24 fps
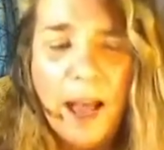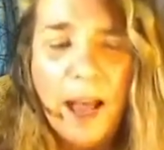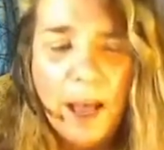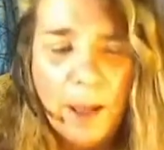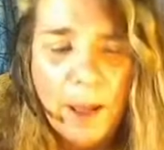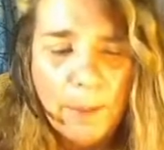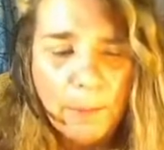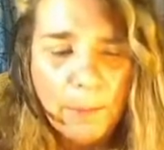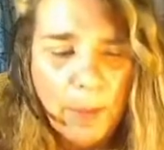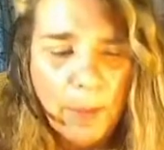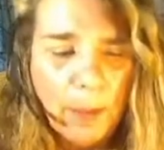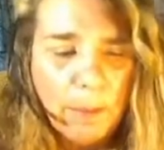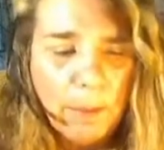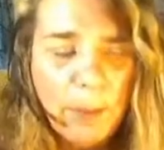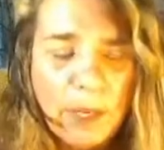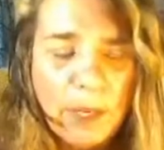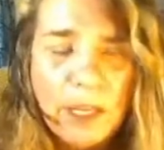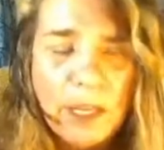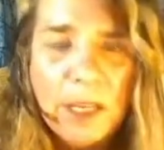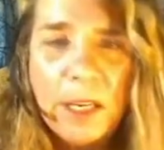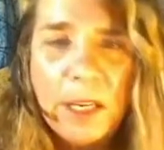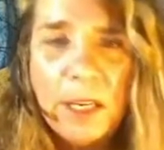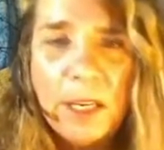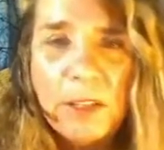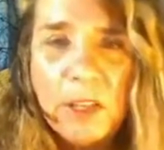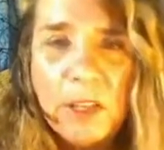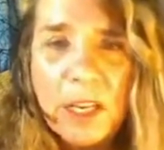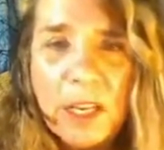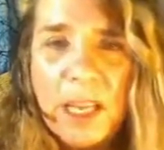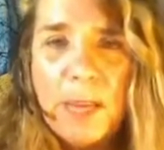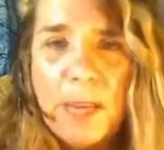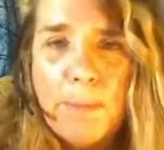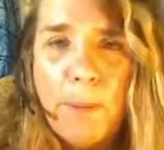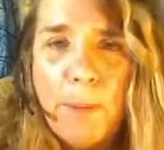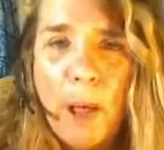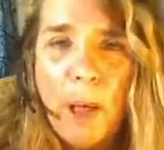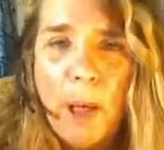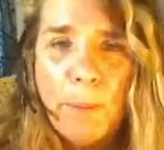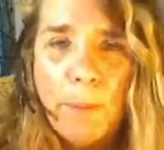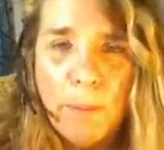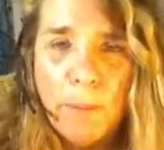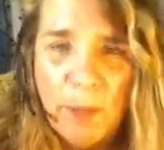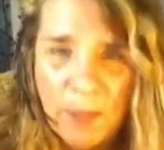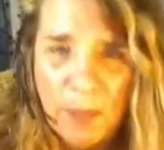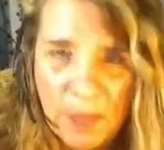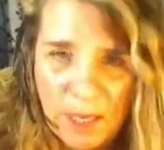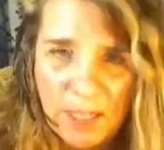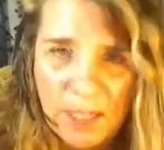ability to keep up and
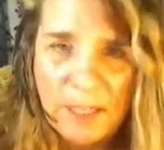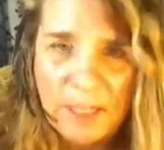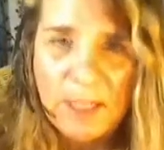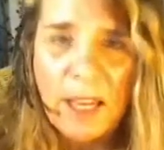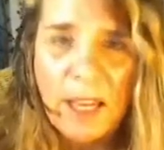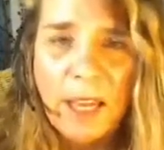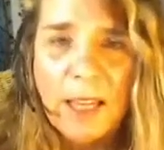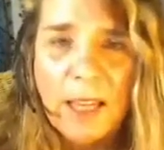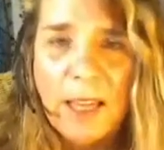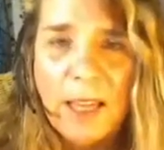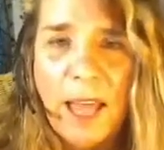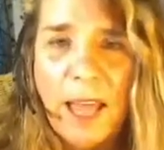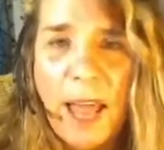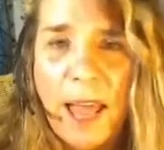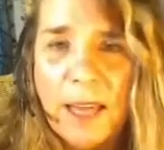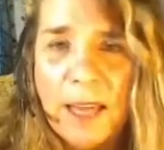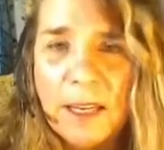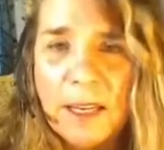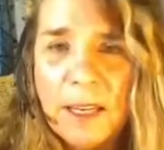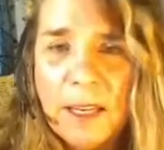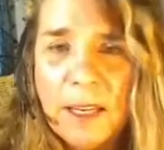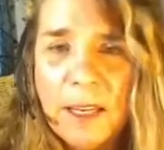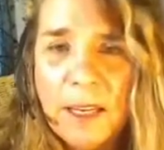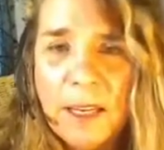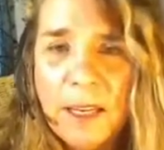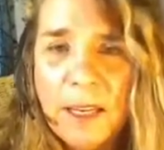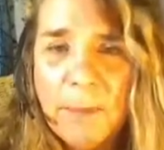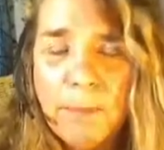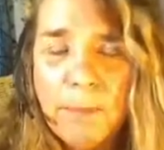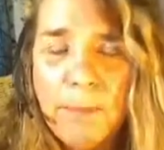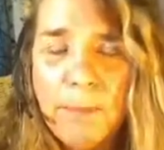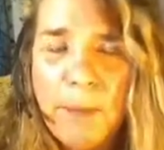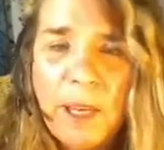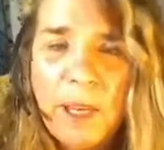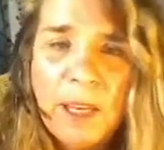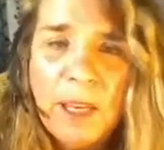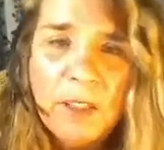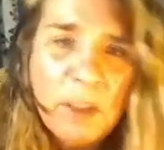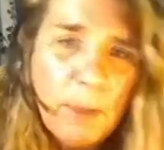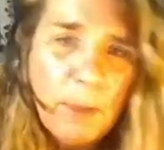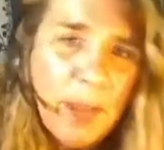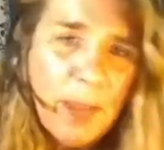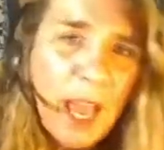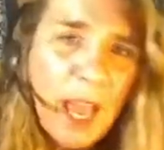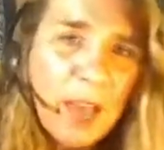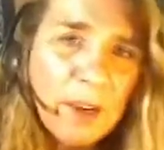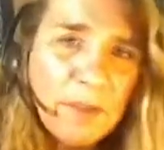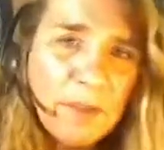things like that begin to be out
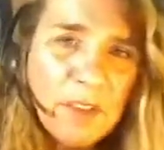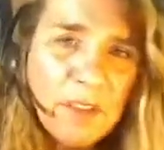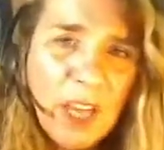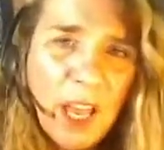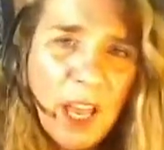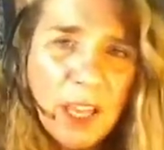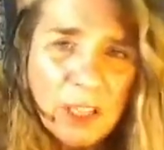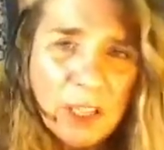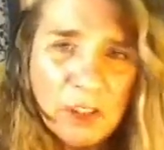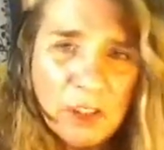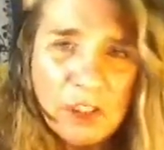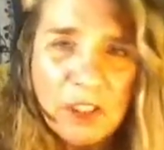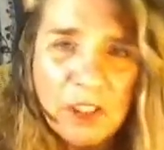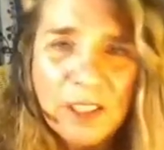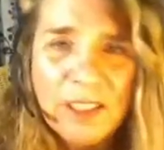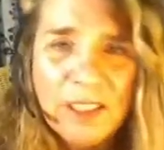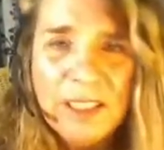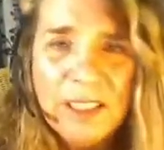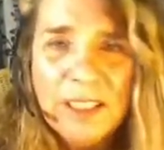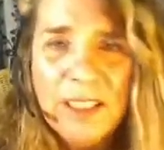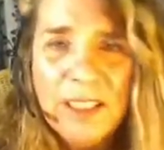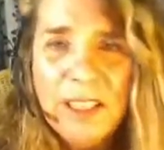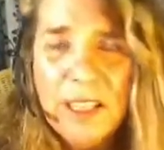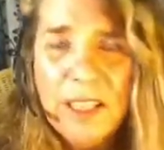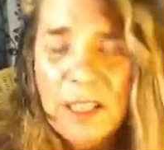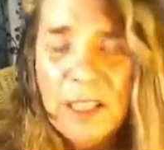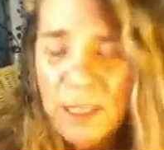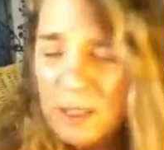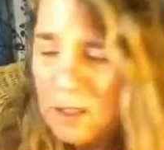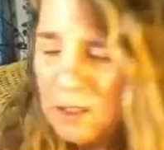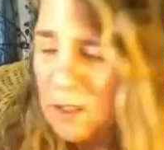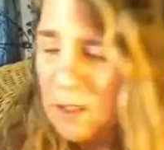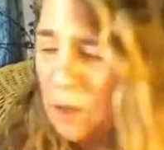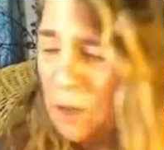of touch. So get